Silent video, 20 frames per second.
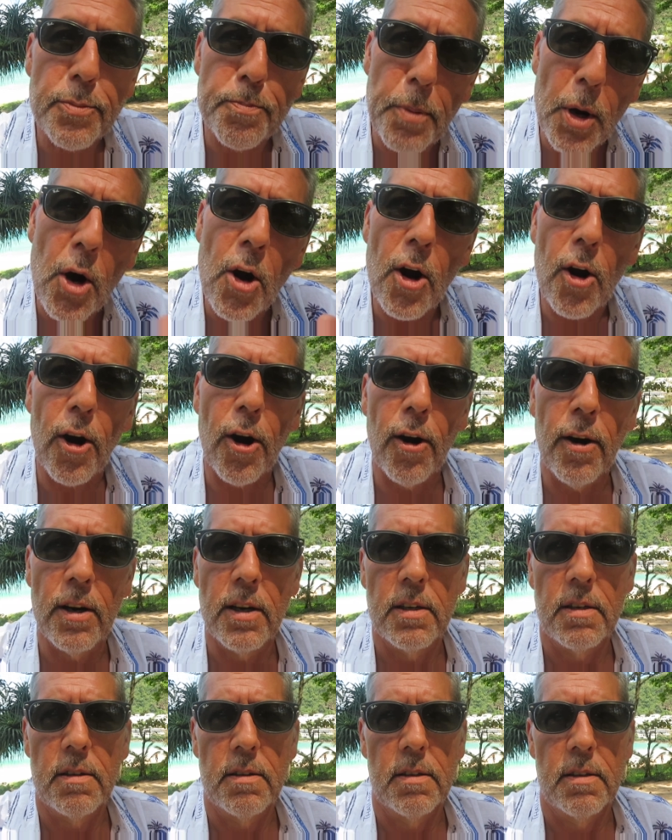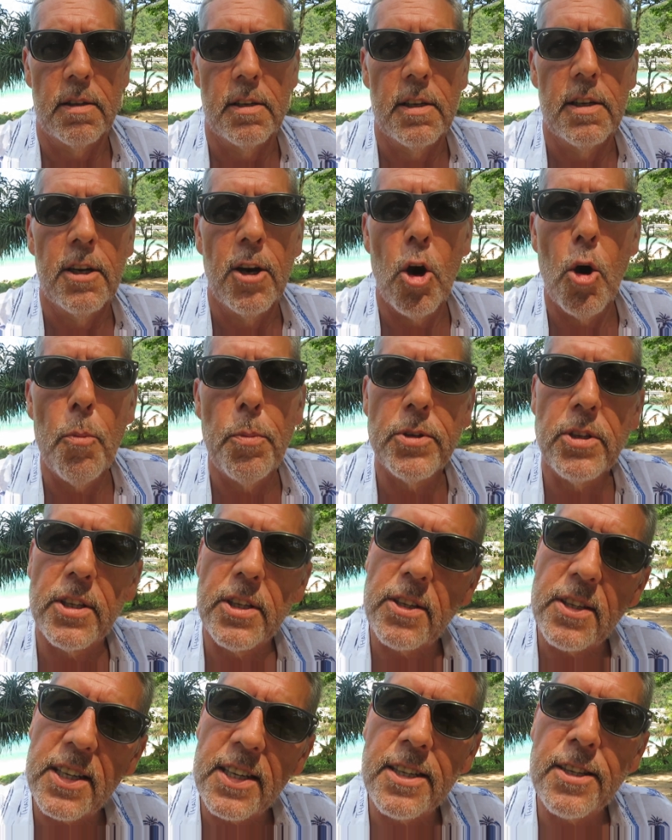Bar opens at
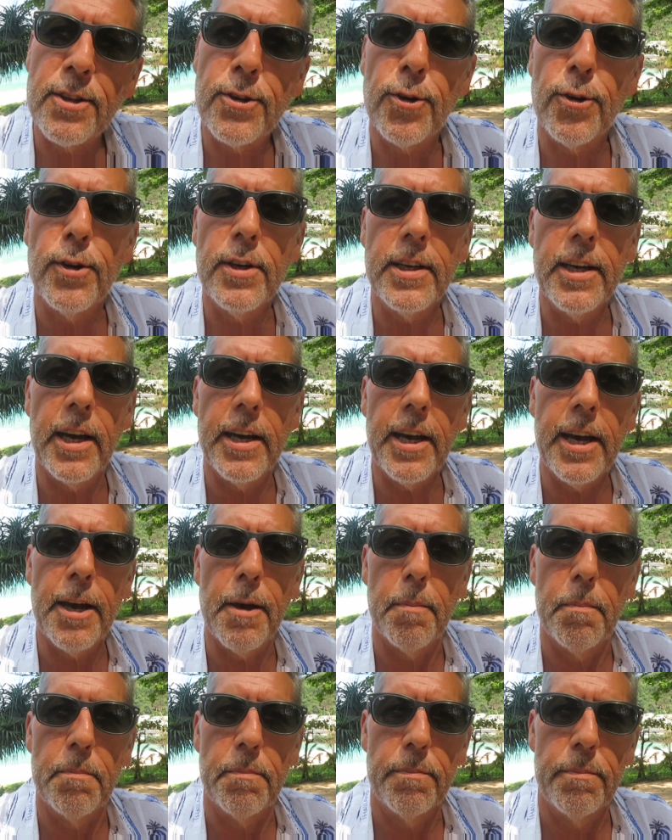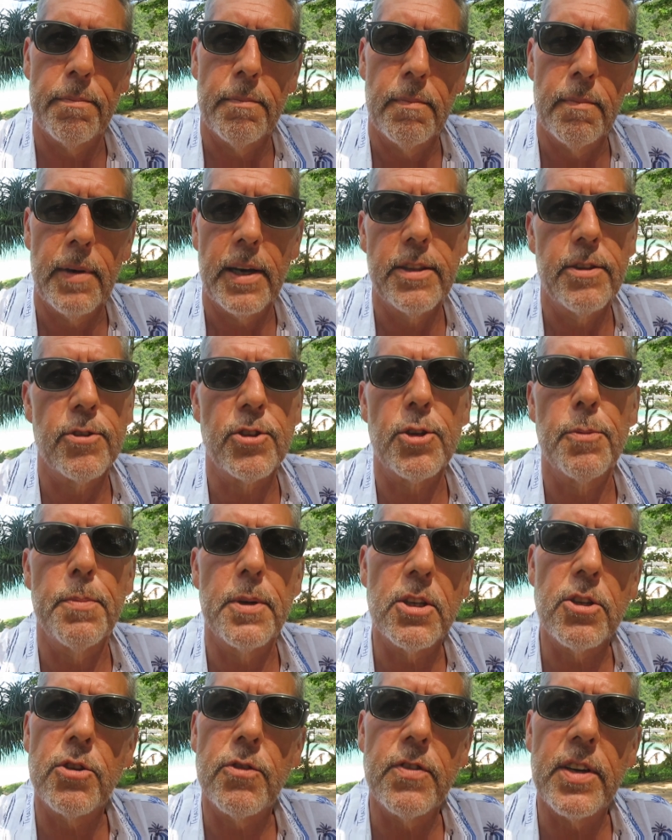6:30 a.m. and there's a
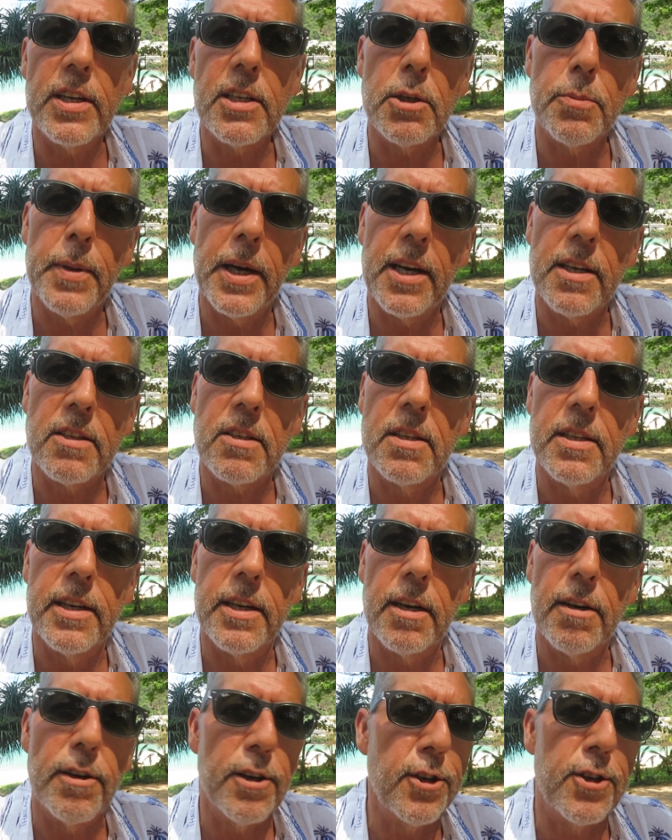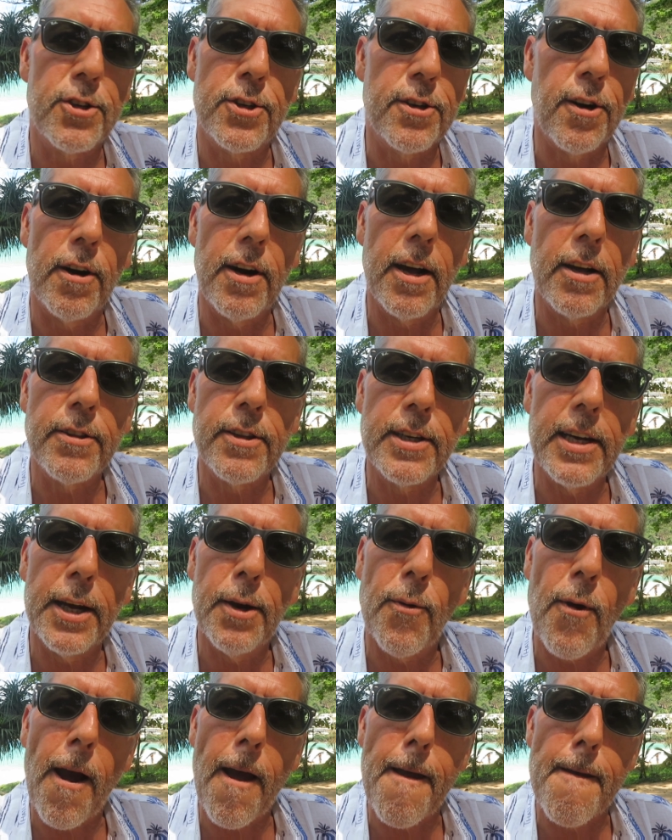bunch of expats there to start out the day
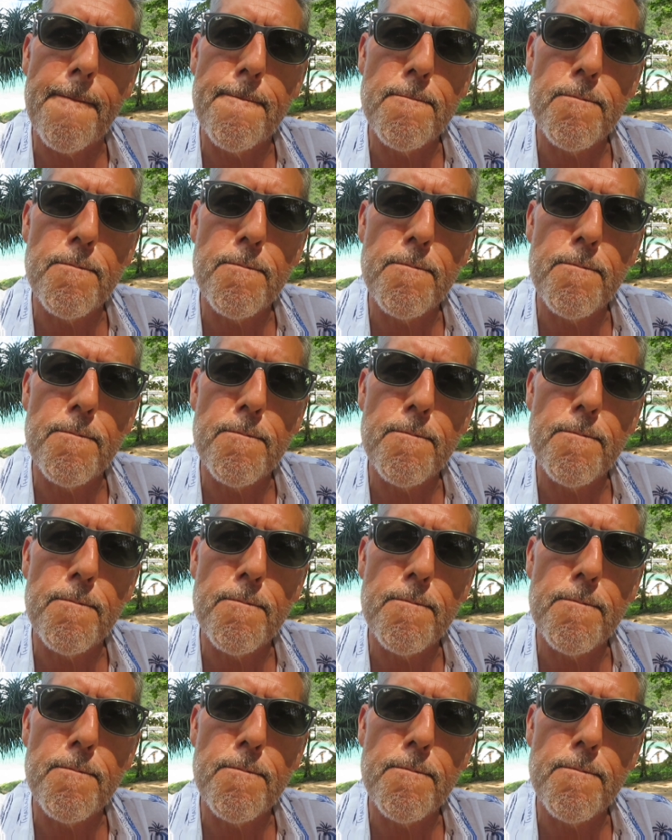right.